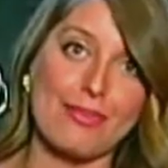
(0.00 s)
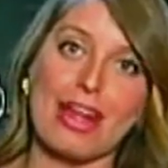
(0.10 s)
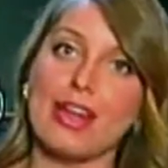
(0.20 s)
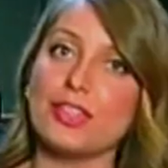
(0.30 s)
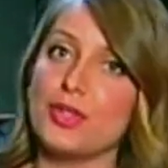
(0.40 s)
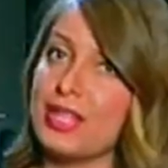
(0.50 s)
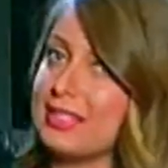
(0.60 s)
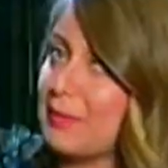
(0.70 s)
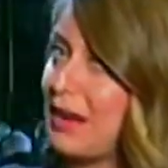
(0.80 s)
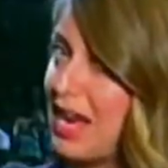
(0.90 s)
And right now, as you
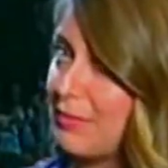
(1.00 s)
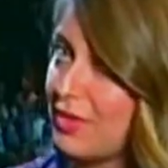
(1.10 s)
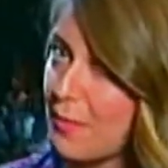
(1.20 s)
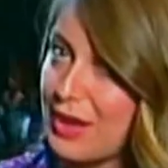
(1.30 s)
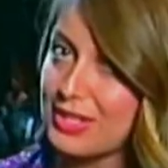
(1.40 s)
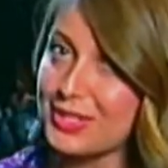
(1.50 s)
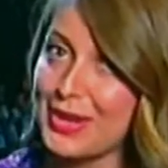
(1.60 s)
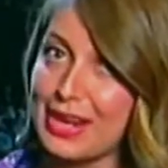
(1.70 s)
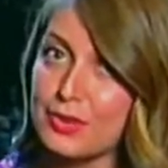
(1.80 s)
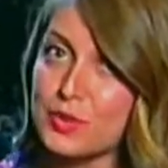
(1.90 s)
can see behind me, they're about
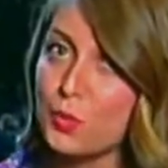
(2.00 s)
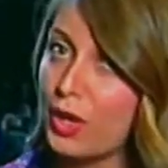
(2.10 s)
to announce